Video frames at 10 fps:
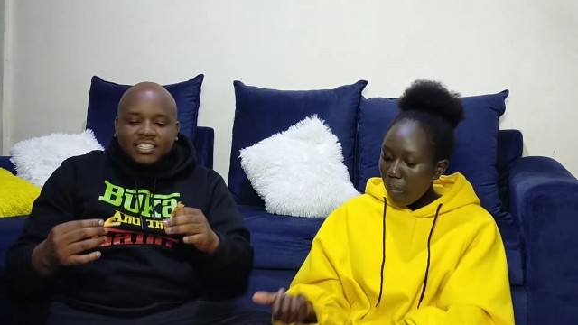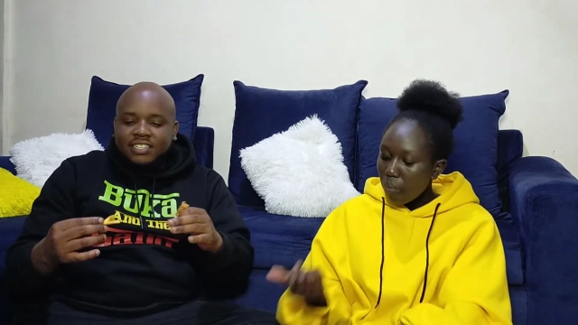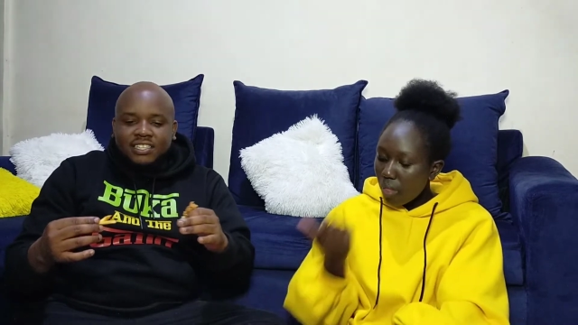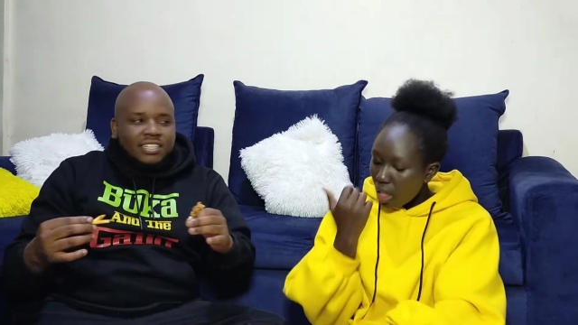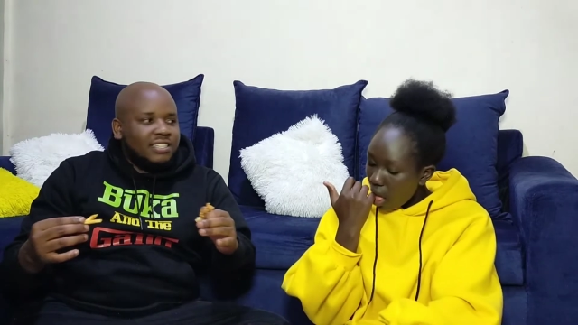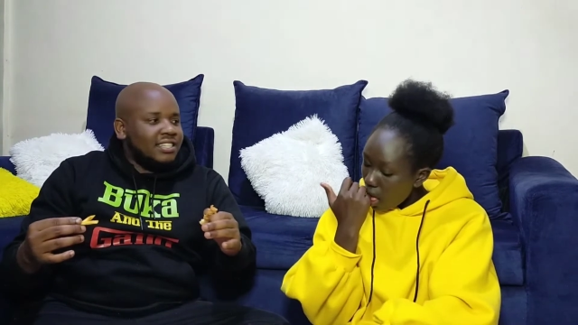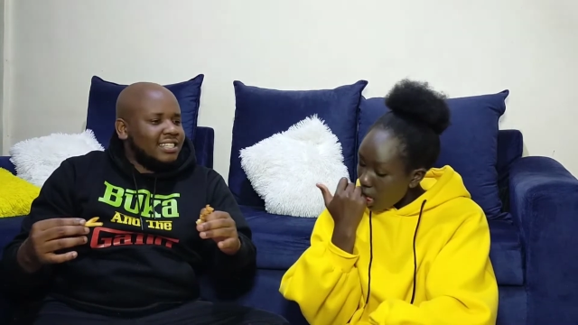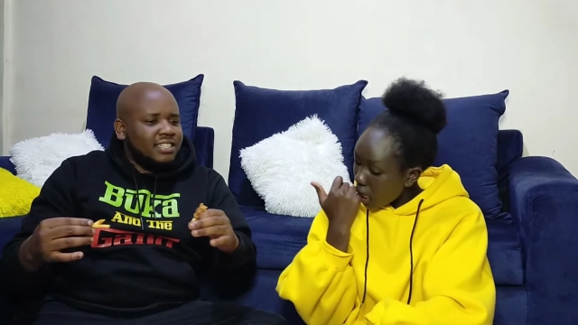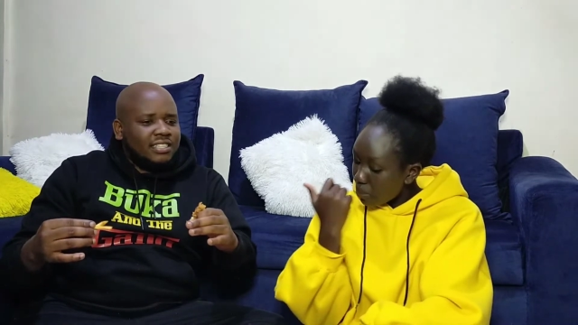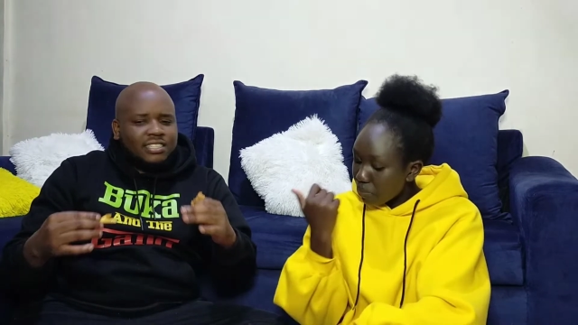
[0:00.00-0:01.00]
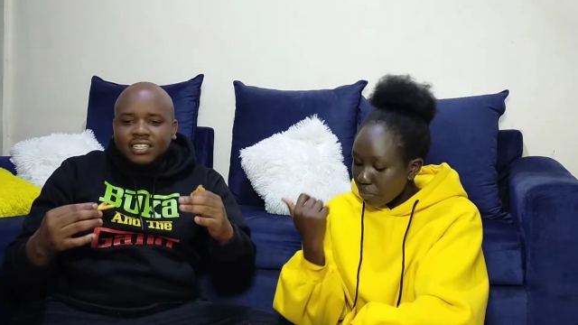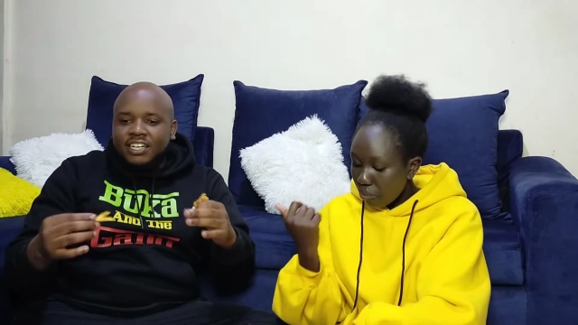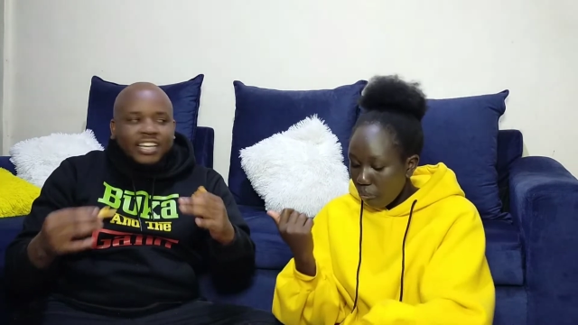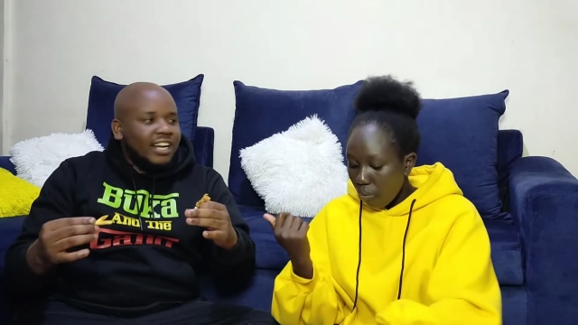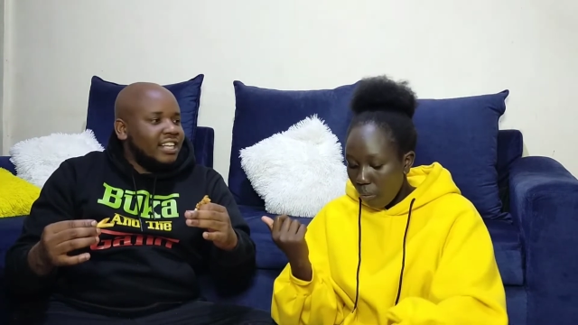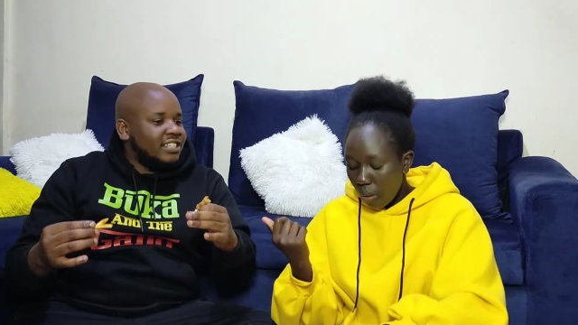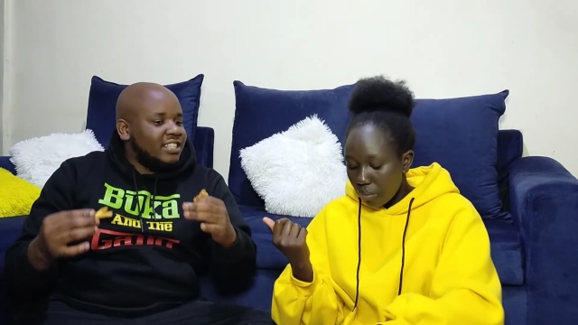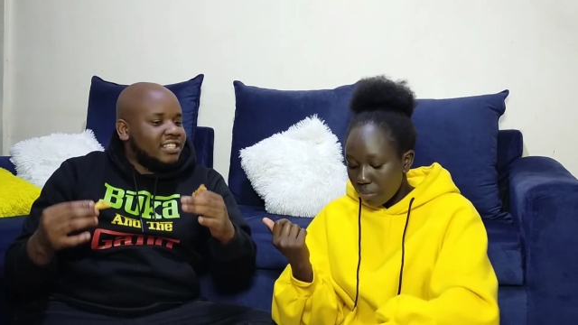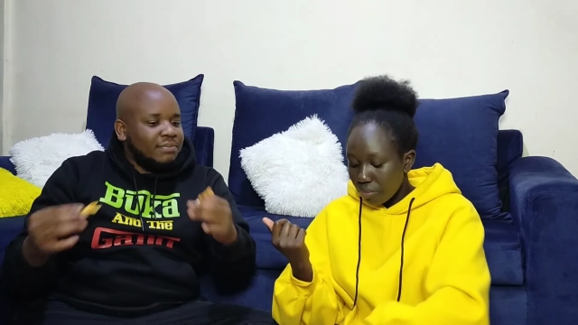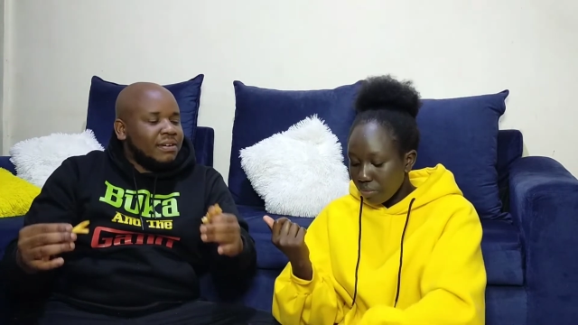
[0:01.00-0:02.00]
Speaker 1: just this is real. He's
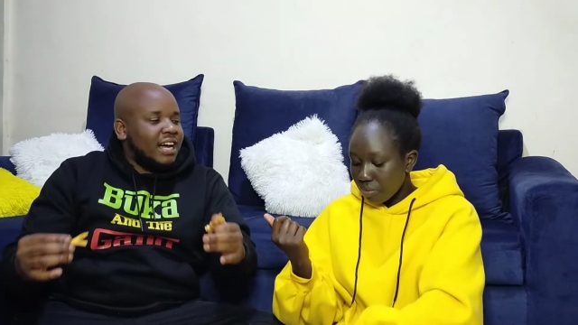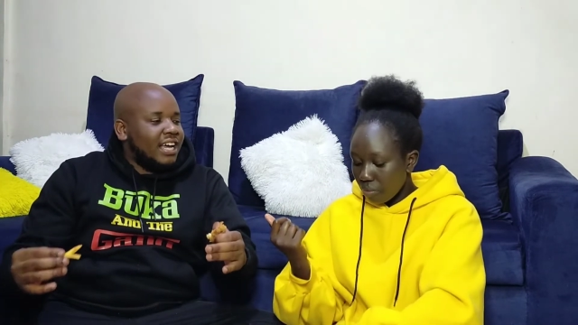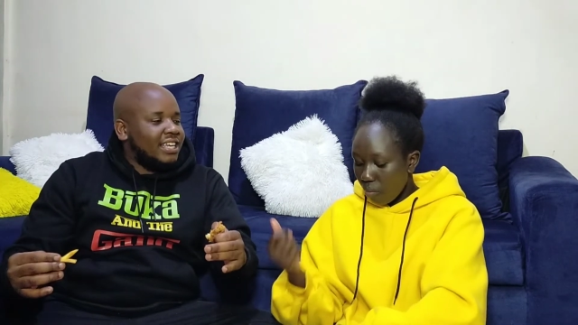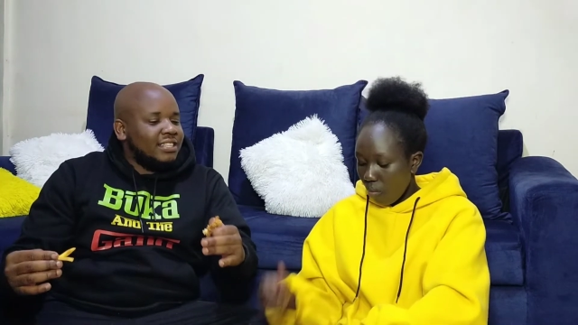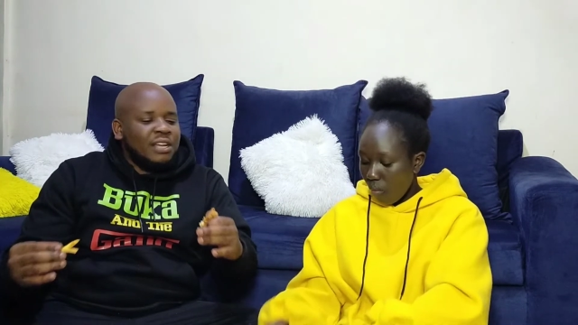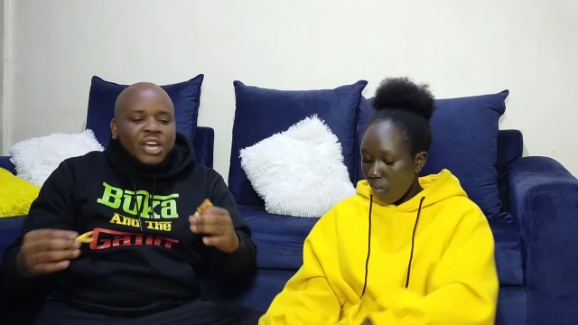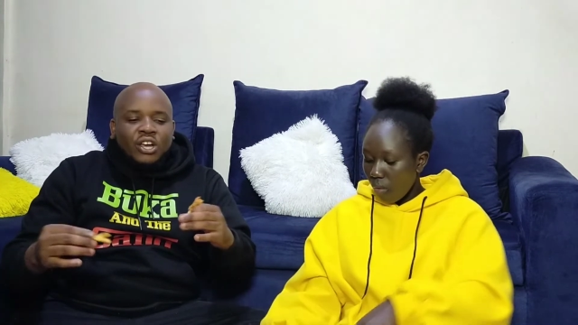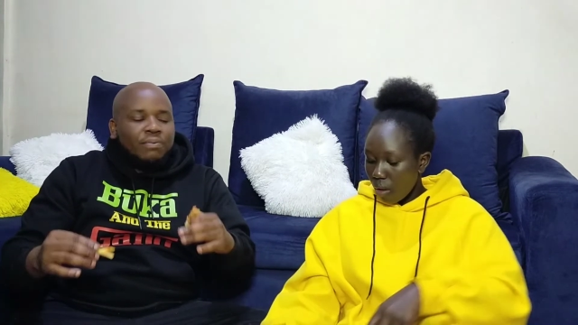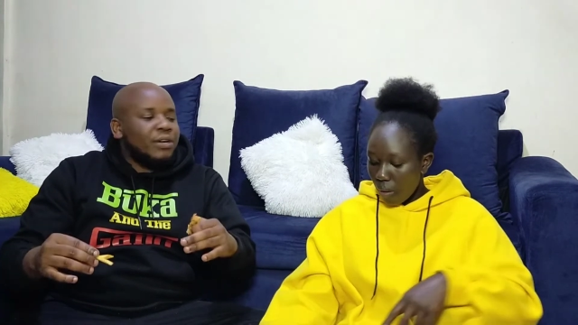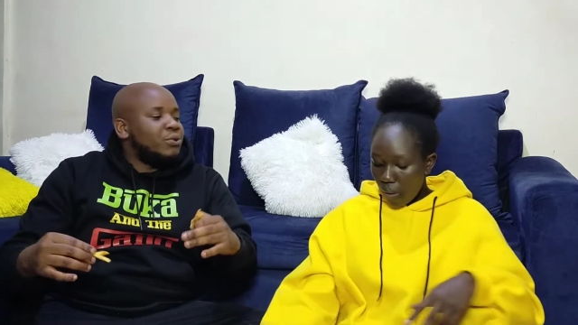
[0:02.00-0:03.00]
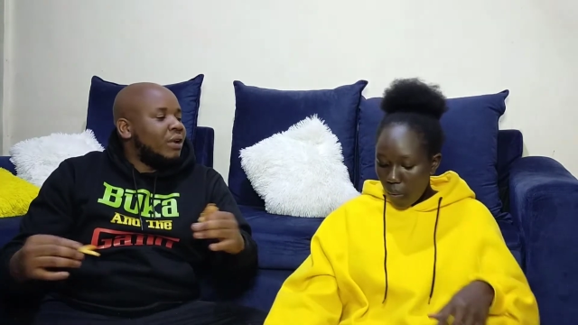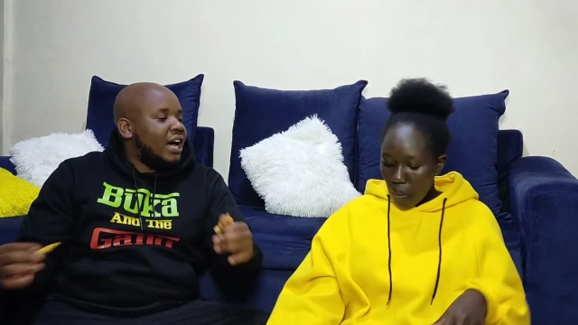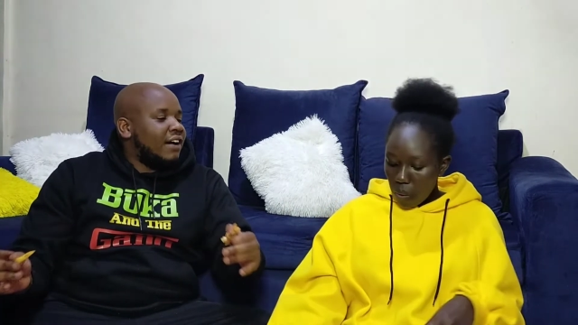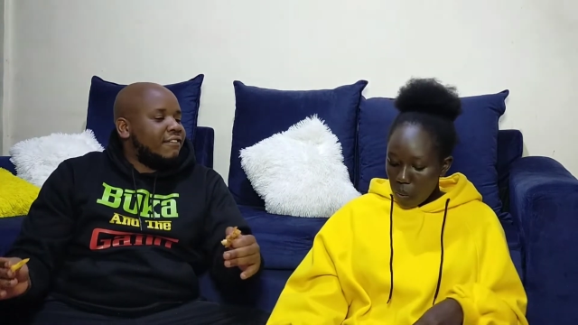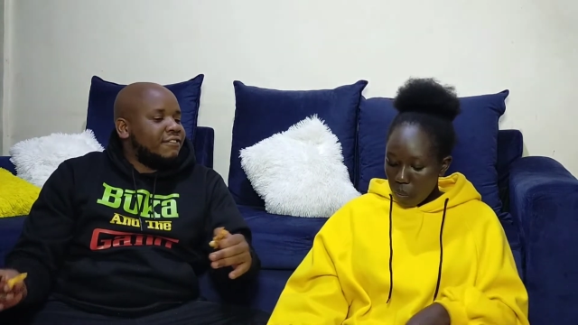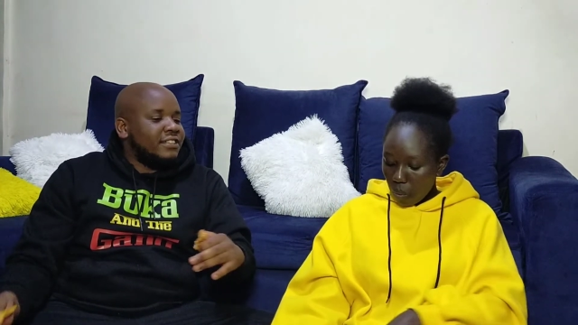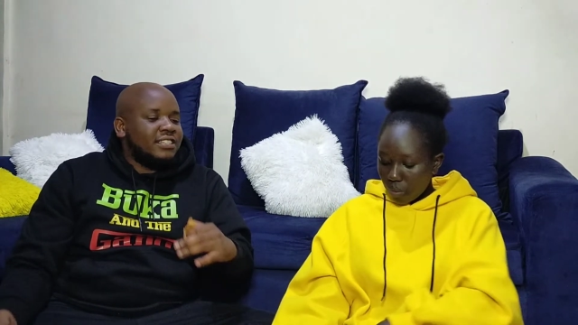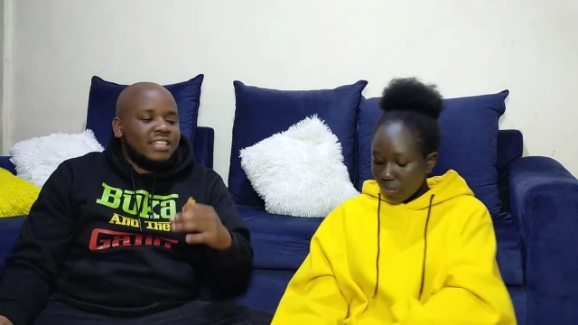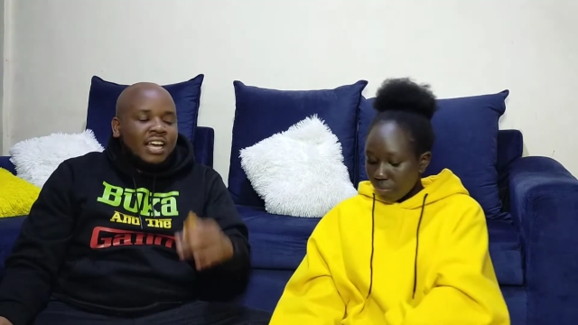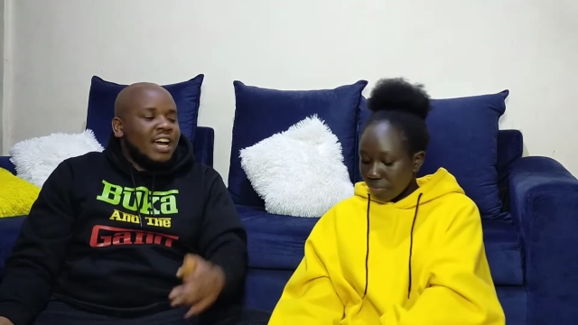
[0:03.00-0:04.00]
the same guy. He'll make you laugh.
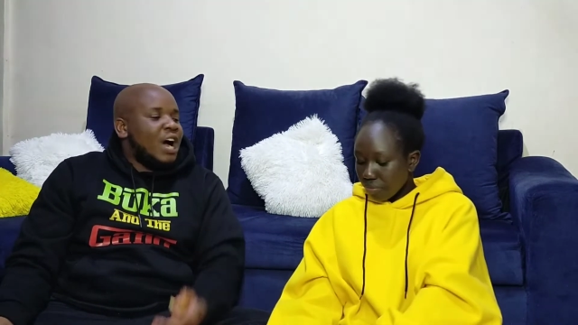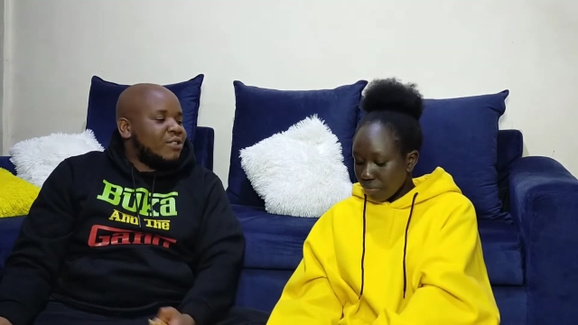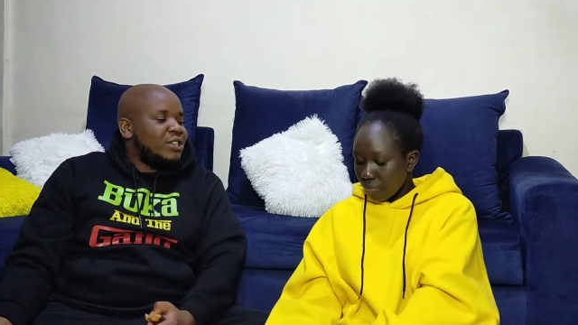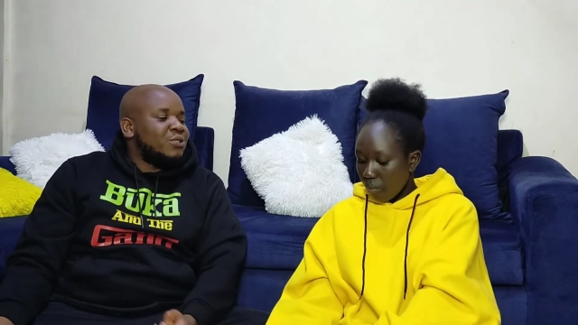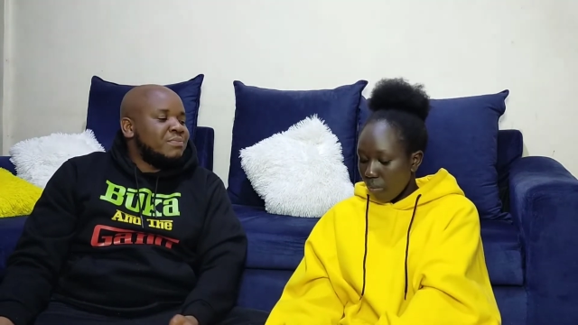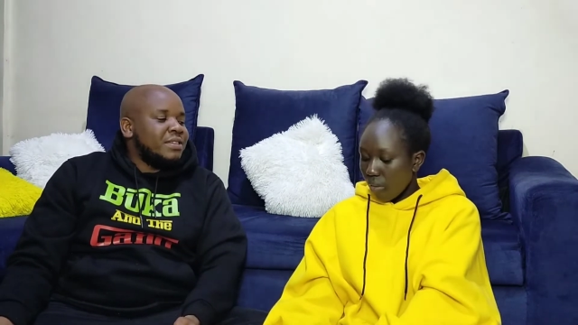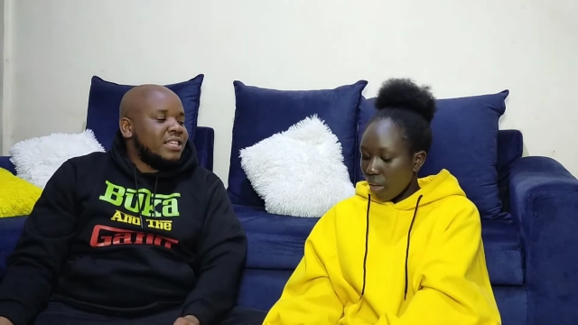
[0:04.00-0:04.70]
He's akona story